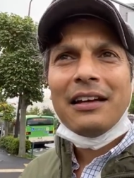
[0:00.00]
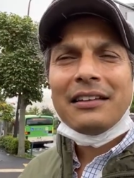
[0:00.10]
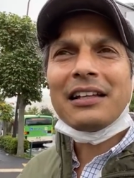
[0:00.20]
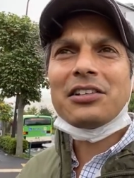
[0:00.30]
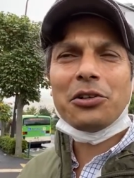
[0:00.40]

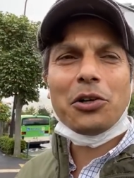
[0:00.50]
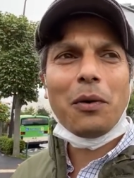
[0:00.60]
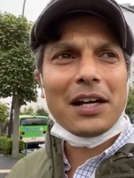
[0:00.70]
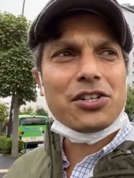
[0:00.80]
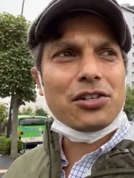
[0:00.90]
That's a good
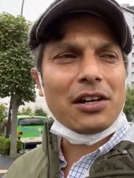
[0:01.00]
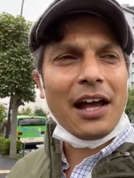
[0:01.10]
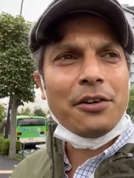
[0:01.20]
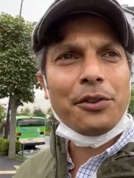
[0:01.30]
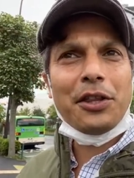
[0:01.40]
question.
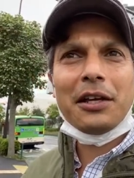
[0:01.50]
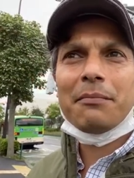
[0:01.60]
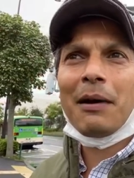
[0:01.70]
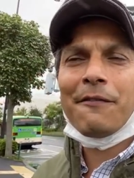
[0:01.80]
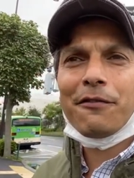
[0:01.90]
I don't
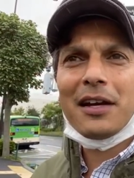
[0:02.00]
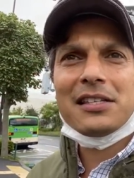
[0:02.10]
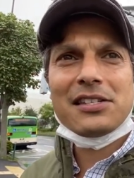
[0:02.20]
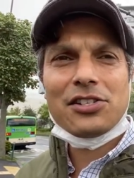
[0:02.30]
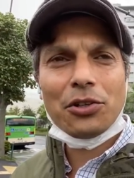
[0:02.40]
think my
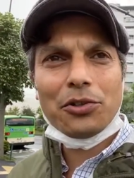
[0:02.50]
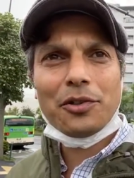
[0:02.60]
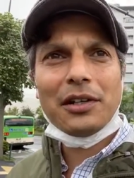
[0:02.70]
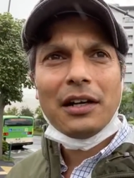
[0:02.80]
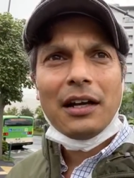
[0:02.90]
friends'
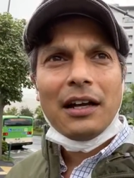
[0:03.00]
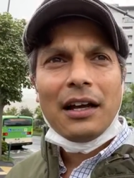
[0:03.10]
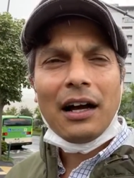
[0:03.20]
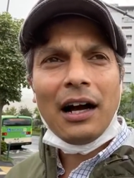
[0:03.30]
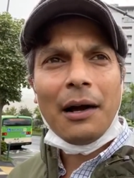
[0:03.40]
children,
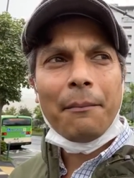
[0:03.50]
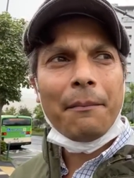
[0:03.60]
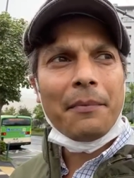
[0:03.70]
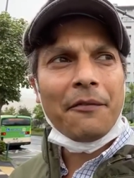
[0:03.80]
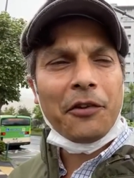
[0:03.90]

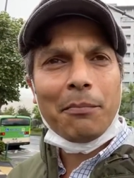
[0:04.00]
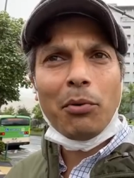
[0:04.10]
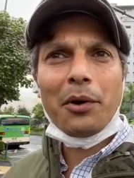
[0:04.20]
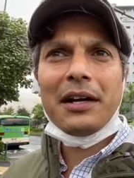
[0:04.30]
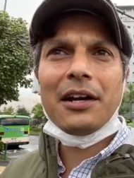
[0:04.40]
if they're
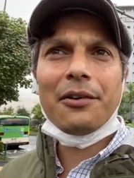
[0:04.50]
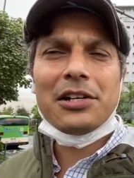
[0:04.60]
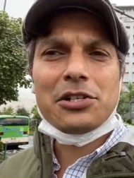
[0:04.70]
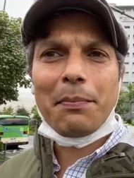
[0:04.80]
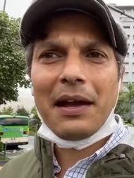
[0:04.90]
born here
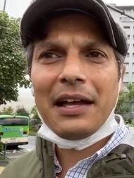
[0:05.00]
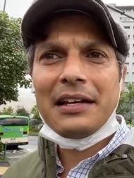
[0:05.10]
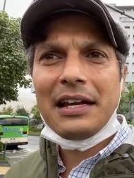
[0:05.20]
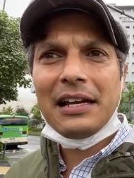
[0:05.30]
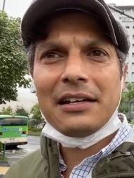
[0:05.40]
in
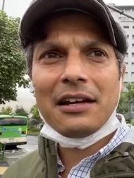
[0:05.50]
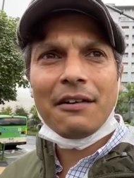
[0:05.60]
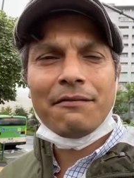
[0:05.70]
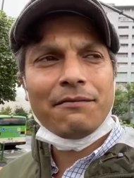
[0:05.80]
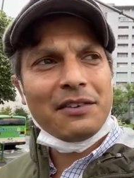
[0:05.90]
Japan, need
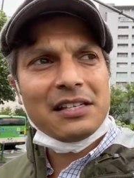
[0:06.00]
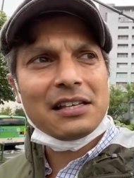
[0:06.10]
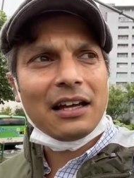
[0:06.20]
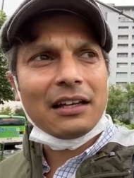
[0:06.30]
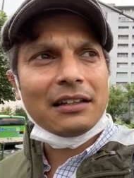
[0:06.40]
a
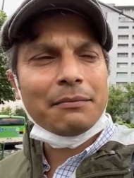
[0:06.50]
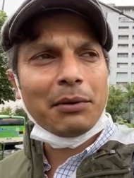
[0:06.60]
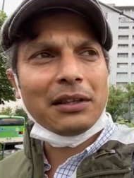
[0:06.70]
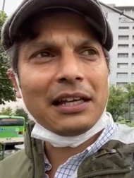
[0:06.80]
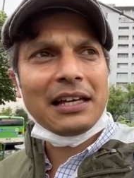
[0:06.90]
visa,
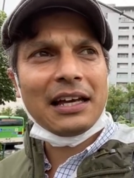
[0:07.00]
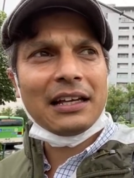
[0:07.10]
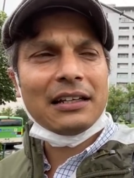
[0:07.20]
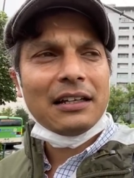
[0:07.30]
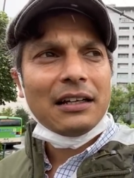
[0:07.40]
but they
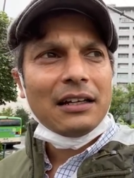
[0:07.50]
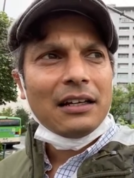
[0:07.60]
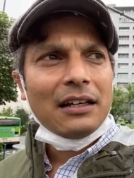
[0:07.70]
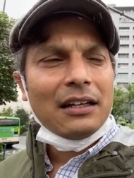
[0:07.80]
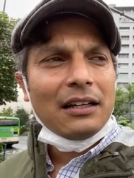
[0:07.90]
get
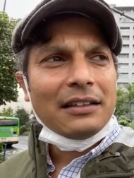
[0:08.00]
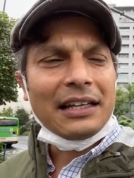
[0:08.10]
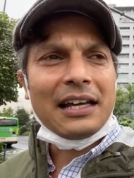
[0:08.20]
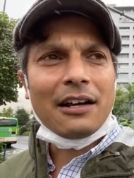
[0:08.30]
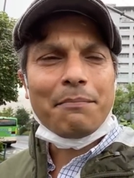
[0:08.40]

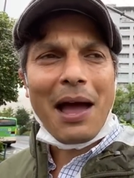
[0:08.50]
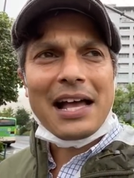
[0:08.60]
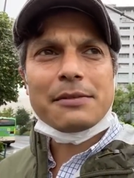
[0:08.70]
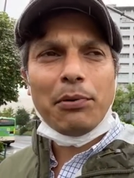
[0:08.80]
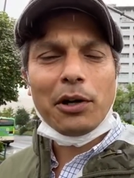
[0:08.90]
a
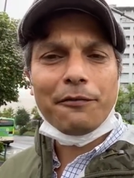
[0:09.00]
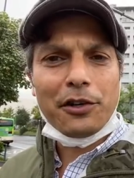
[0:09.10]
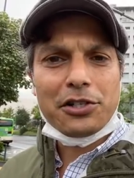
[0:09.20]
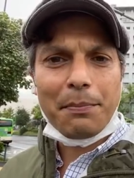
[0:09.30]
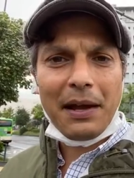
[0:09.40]
passport
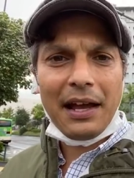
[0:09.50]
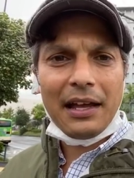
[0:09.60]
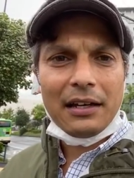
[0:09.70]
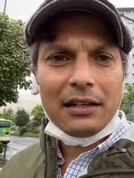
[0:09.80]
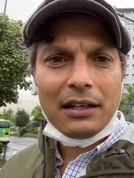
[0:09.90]
for
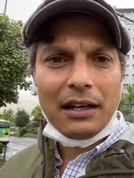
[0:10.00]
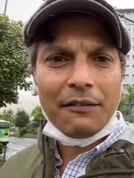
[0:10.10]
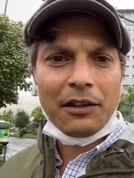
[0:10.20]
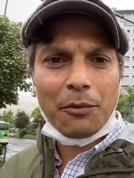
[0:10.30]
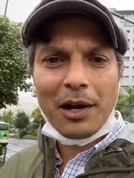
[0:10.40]
Japan
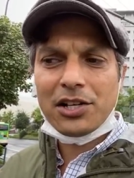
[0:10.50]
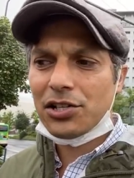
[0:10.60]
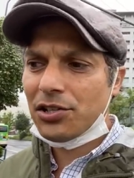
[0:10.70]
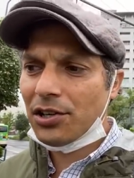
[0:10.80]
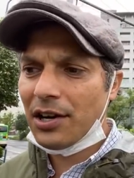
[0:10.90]
if they
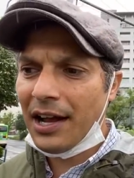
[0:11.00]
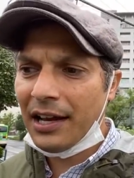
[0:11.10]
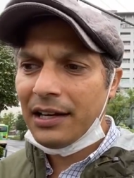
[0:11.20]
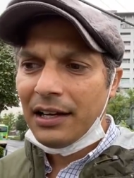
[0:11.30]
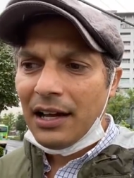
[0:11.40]
register,
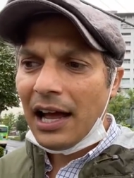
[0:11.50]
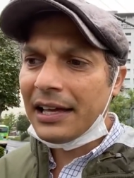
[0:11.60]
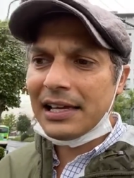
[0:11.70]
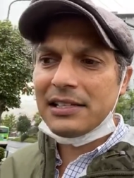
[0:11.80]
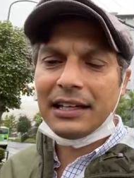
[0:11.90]
and I
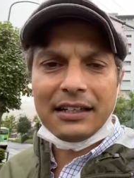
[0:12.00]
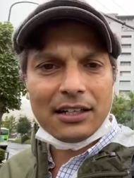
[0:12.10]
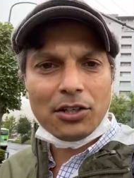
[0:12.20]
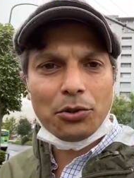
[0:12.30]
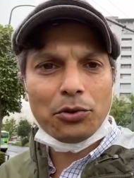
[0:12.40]
guess they can
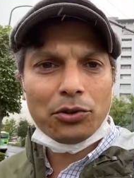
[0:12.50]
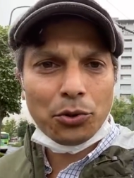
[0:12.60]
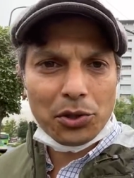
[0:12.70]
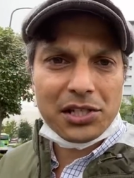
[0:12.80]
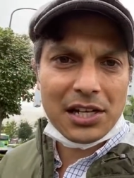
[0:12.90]
get
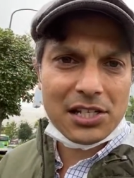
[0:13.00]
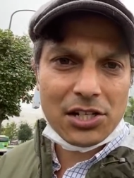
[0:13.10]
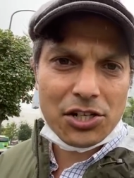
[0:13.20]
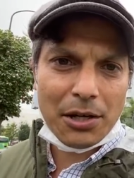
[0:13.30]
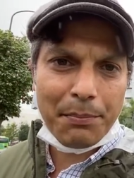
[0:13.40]
dual
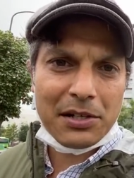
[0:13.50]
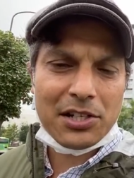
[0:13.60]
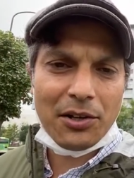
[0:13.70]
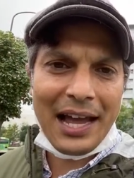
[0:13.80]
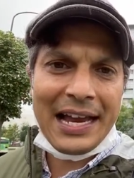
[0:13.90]
citizenship
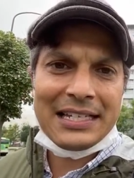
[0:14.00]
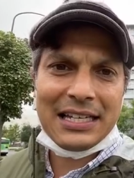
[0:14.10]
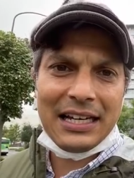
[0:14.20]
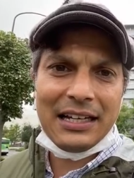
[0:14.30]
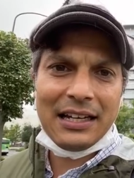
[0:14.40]
until
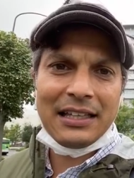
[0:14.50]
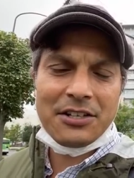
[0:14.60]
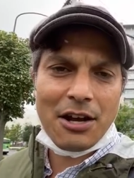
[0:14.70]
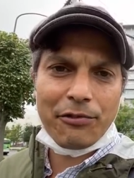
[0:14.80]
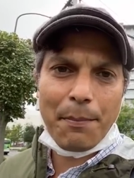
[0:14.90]
18, and
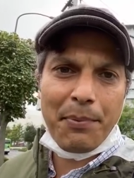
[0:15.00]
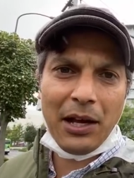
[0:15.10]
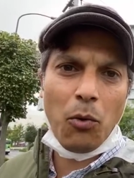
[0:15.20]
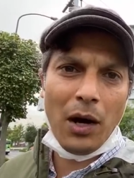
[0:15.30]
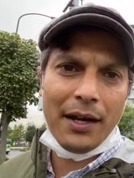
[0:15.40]
then you have to
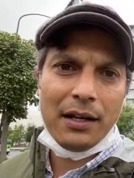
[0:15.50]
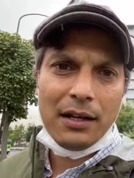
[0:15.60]
pick one.